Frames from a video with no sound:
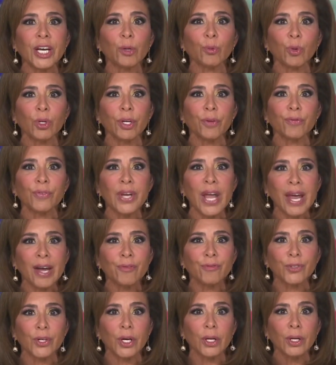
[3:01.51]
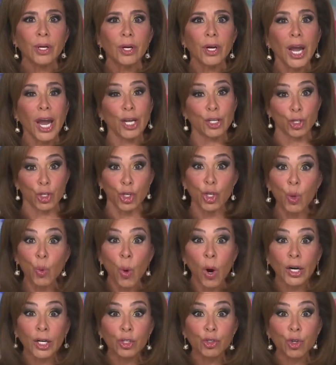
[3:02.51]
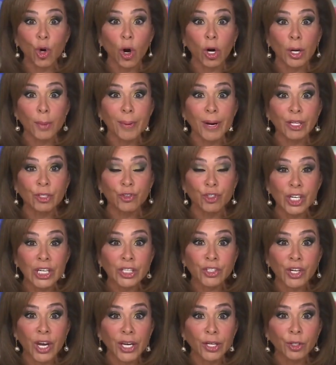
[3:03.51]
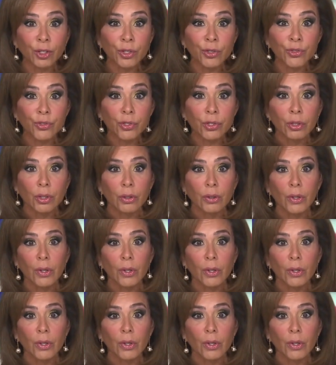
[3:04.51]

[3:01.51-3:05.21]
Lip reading: get rid of NAFTA, and you want to talk about dictators?